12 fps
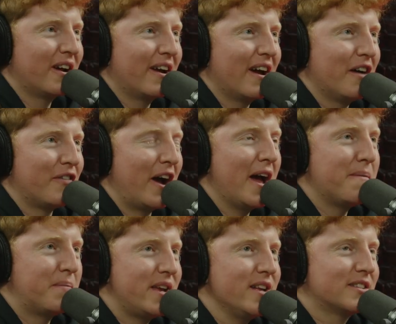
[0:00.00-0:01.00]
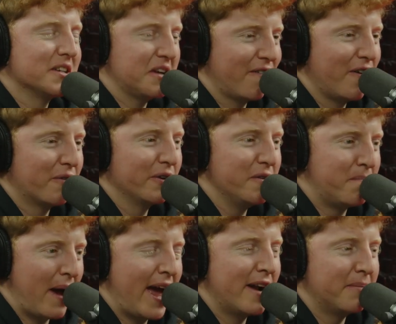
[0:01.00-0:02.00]
I have? I had pizza and I felt really
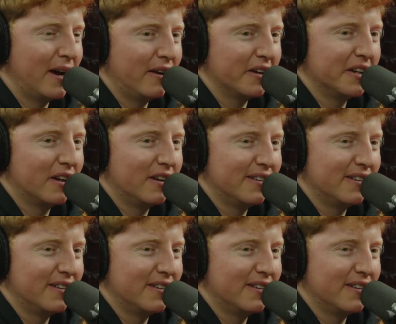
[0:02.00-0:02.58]
bad about it.